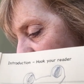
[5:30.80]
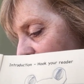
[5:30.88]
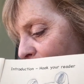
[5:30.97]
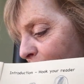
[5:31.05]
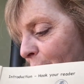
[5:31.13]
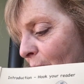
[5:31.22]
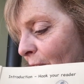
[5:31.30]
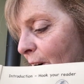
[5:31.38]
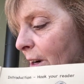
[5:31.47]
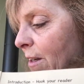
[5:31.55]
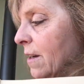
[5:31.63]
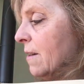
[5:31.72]
And a
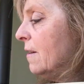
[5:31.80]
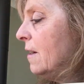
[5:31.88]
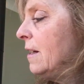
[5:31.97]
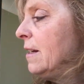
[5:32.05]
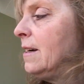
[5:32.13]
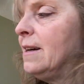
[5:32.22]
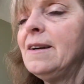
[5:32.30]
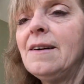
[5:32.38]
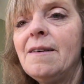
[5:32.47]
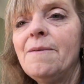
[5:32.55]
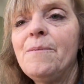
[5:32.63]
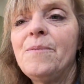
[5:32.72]
frog
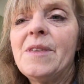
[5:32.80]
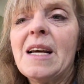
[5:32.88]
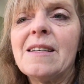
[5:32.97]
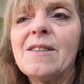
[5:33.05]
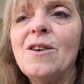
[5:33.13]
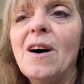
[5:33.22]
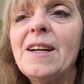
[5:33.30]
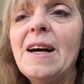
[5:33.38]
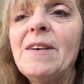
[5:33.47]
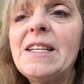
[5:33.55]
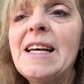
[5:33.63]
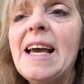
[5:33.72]
does not
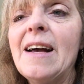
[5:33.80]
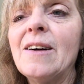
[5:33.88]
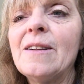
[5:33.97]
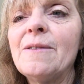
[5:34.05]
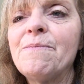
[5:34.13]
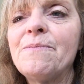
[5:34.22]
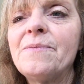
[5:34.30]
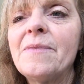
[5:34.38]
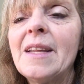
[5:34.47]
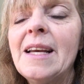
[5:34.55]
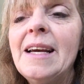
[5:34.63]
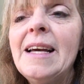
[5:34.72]
have a tail.
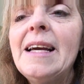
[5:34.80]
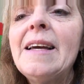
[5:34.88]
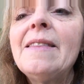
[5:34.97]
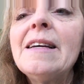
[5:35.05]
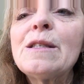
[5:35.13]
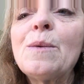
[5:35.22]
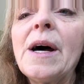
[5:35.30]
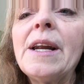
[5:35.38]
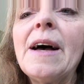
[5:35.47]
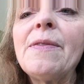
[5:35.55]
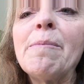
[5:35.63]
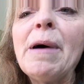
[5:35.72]
In this one
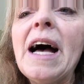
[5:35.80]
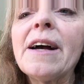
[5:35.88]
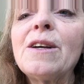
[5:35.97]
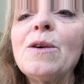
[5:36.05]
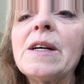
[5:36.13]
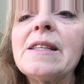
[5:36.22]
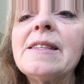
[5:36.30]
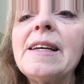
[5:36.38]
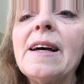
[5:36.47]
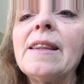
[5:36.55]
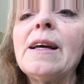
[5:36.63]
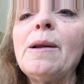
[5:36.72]
at the back, you can
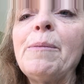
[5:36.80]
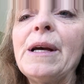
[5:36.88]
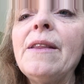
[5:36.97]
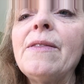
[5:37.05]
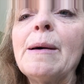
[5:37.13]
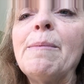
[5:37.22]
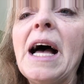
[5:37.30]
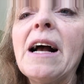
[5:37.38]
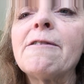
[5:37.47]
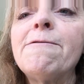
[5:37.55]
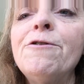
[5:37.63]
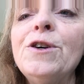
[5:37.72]
see a little bit the
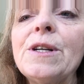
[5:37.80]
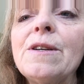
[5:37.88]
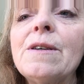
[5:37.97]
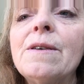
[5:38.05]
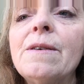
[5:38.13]
back foot.